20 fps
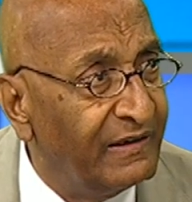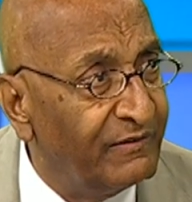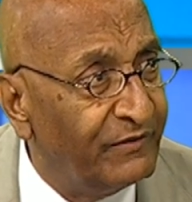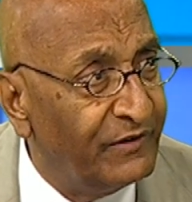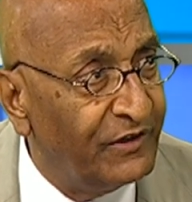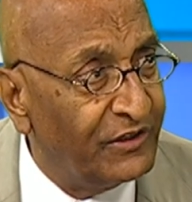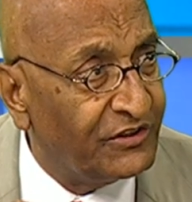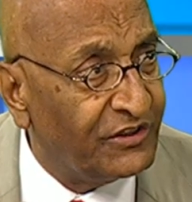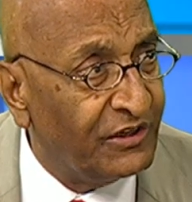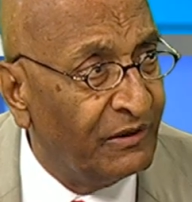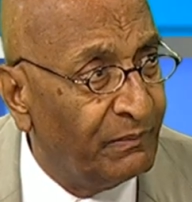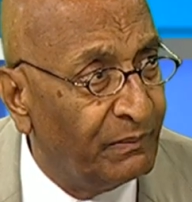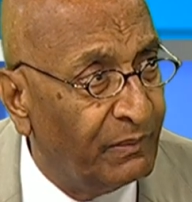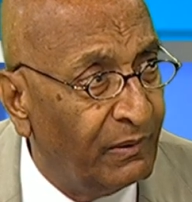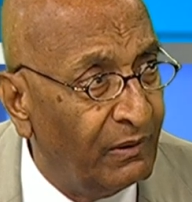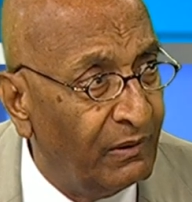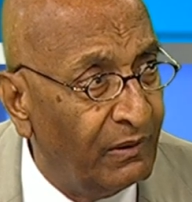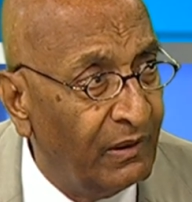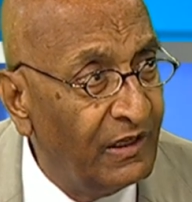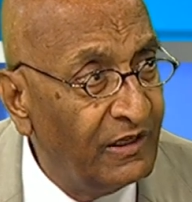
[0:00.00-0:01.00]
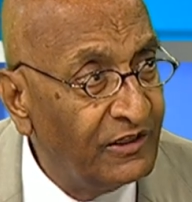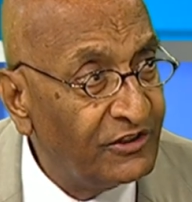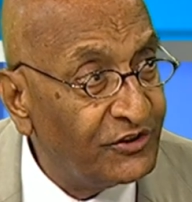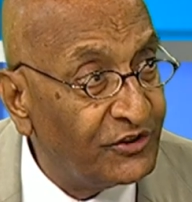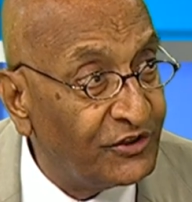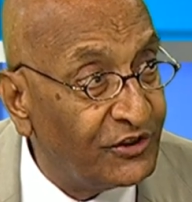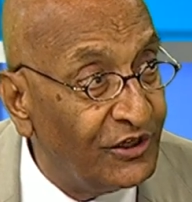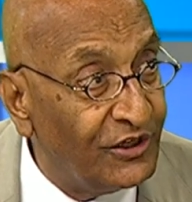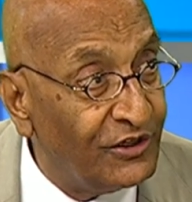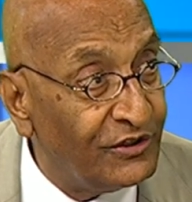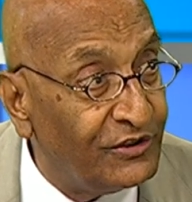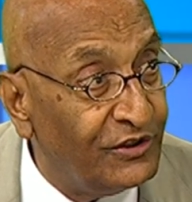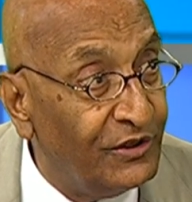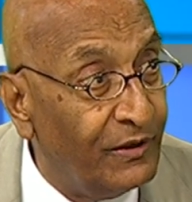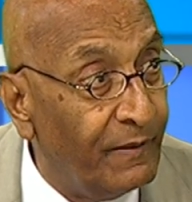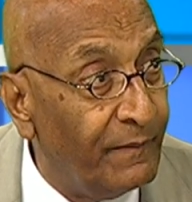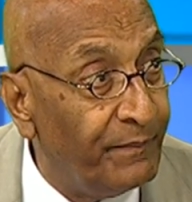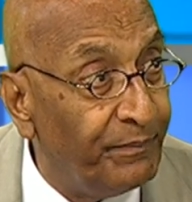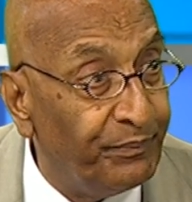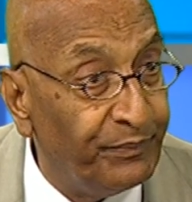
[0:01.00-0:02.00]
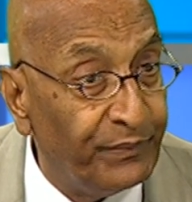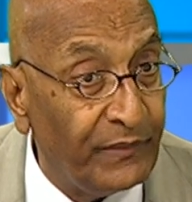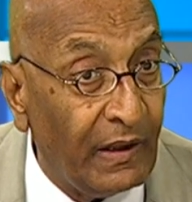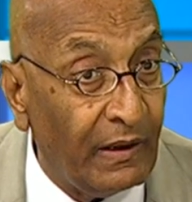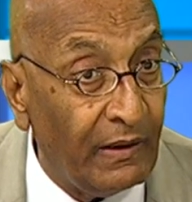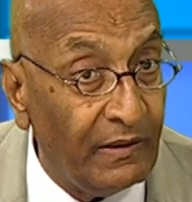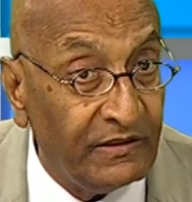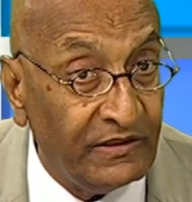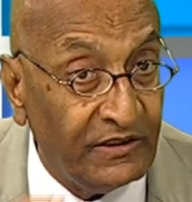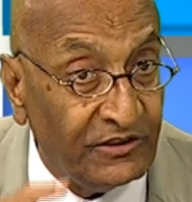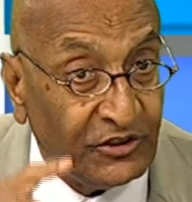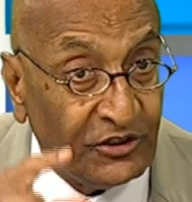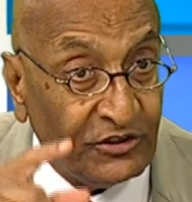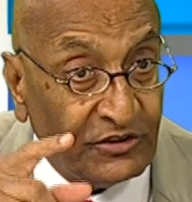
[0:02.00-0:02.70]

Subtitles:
it very simple. Since this